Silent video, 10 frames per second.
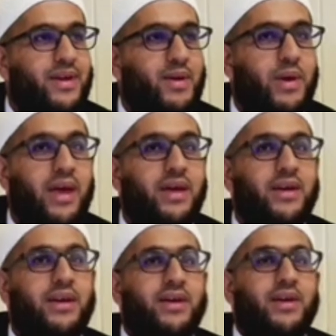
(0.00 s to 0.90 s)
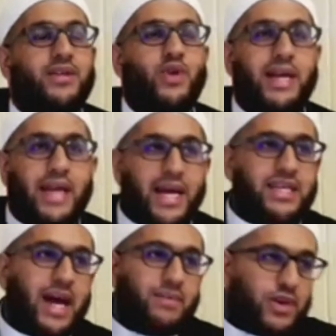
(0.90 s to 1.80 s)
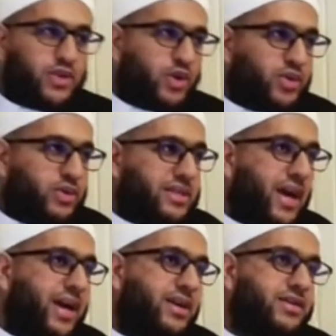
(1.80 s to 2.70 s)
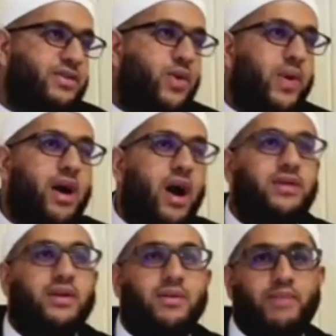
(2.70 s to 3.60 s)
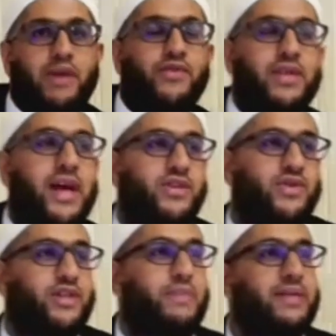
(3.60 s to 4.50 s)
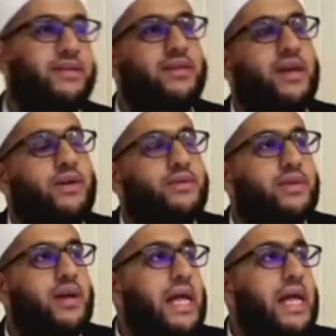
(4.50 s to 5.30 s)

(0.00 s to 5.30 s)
Okay? So at night time, there's also these side hustles going on to pay for the extra expenses in the house.